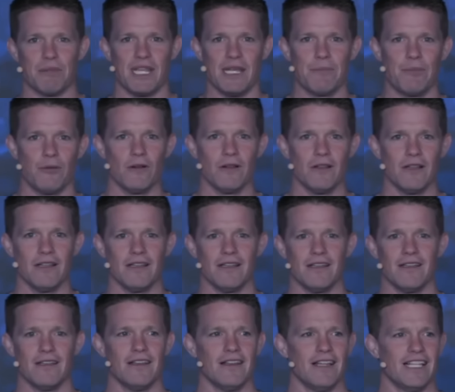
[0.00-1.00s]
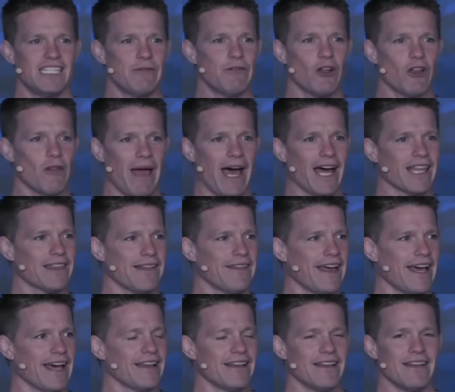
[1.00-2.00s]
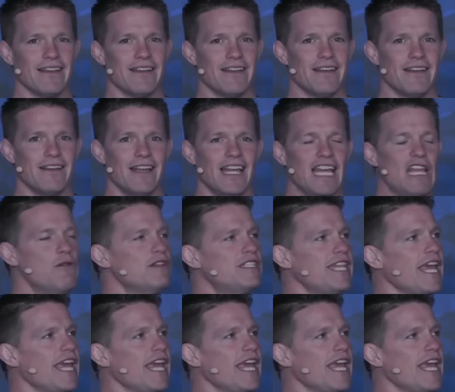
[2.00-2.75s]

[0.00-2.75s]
people, does anyone know the math on that? It would